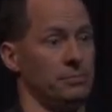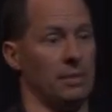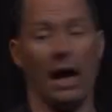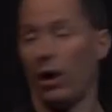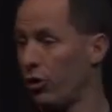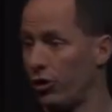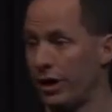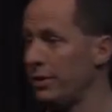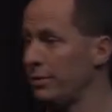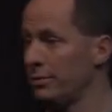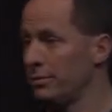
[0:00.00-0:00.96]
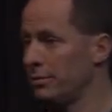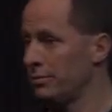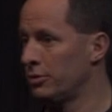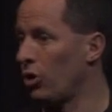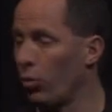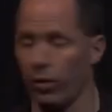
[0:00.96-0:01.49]
I heard it.
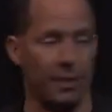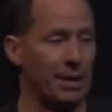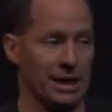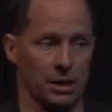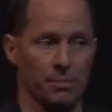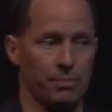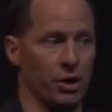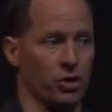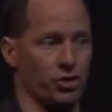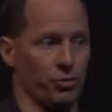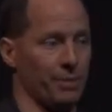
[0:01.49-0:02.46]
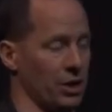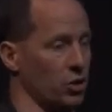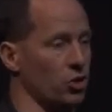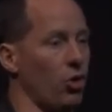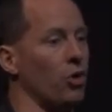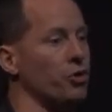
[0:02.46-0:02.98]
Don't worry, I'm not going to embarrass you. I'm not going
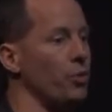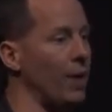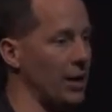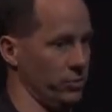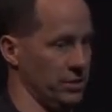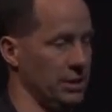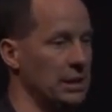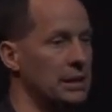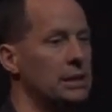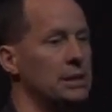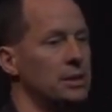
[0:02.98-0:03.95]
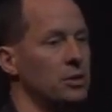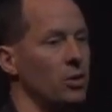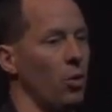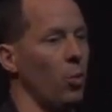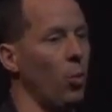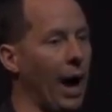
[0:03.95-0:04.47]
to call you out.
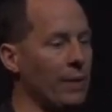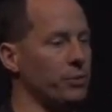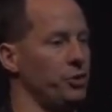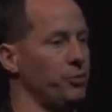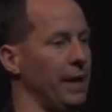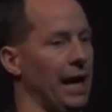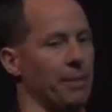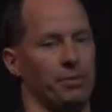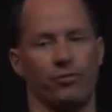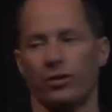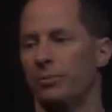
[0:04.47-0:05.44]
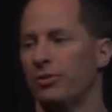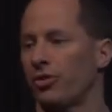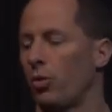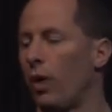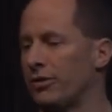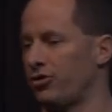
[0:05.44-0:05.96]
Why would you be happy for them is the
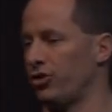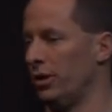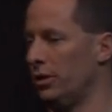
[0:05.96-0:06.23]
question.